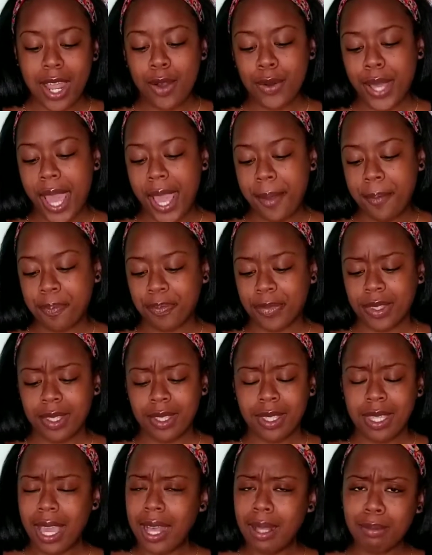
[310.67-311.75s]
Okay,
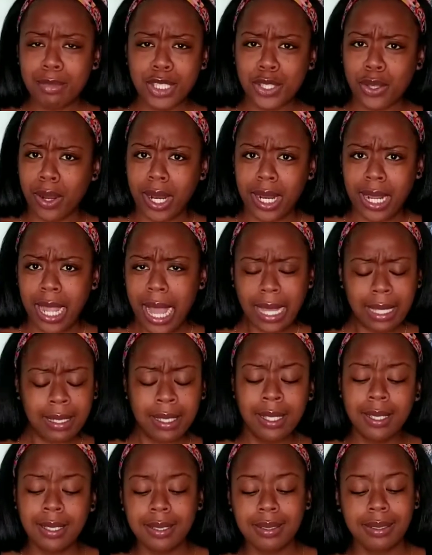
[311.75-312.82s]
yeah, I'm sorry.
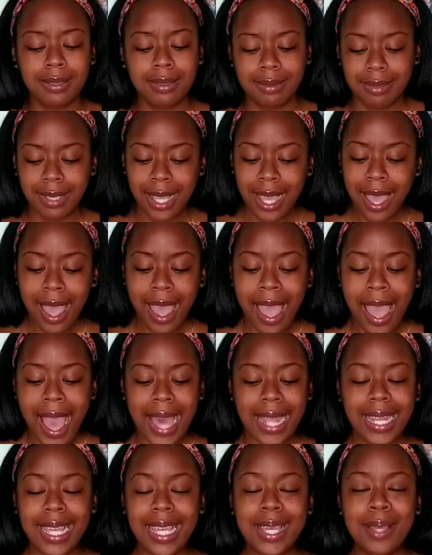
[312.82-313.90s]

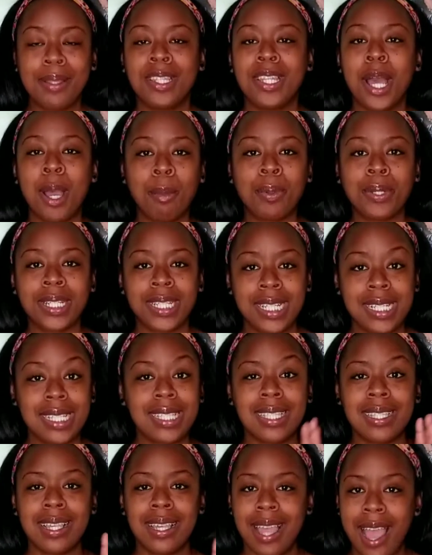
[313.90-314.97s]
I didn't number these
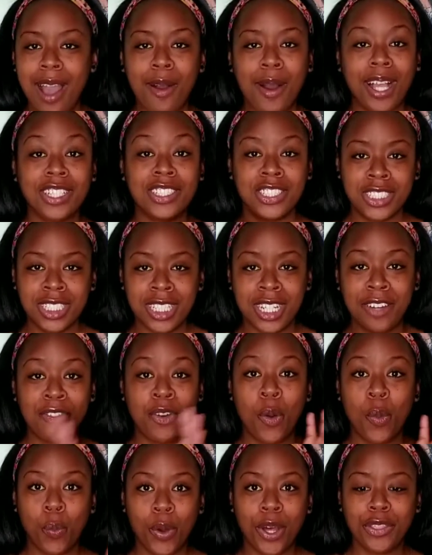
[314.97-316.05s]
how I should
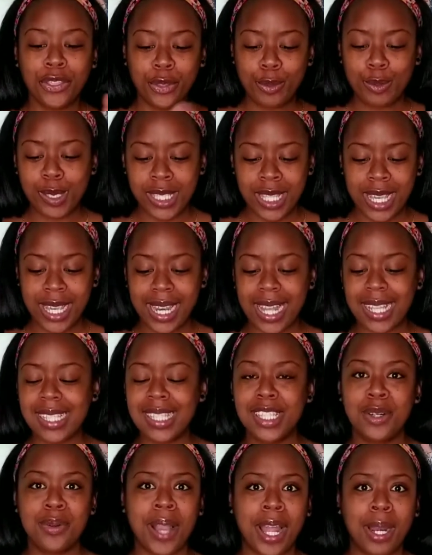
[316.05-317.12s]
have, 1 through 10. I
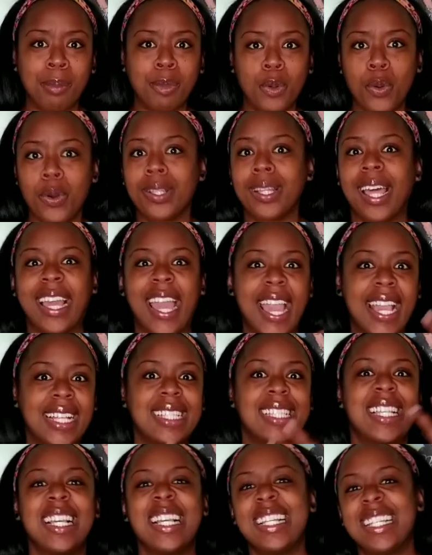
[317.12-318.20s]
still got them going like
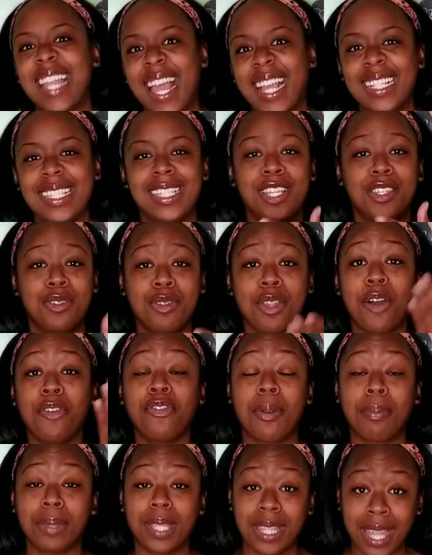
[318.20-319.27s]
18, 19, you know,
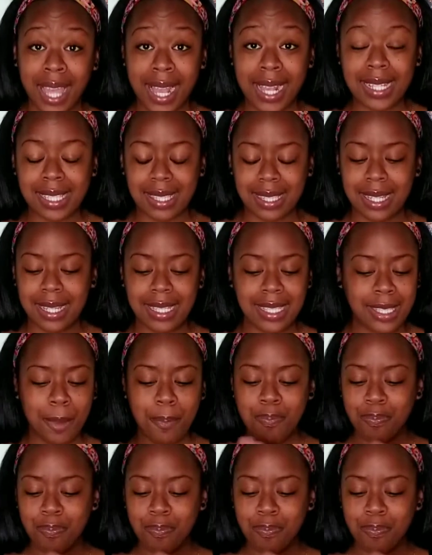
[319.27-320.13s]
from the last list.